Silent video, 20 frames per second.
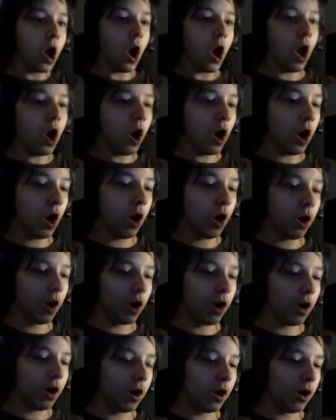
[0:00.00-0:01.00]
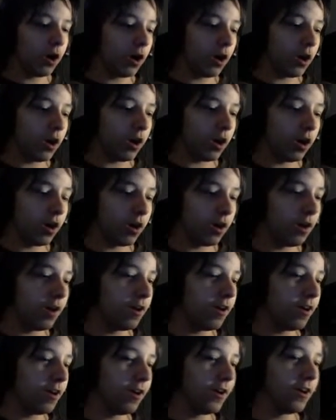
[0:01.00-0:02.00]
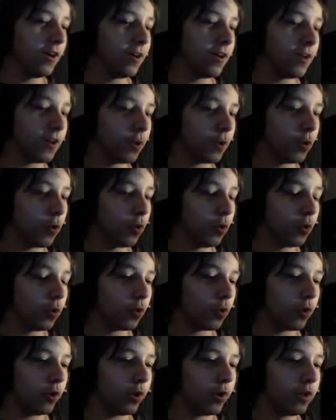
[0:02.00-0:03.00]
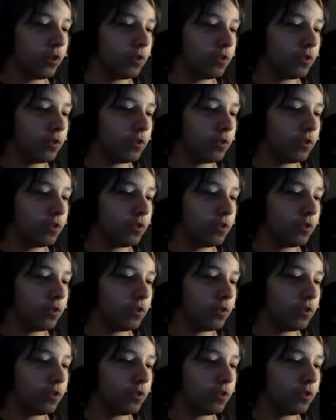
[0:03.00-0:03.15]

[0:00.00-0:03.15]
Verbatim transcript: Oh, oh, oh, oh, oh, oh.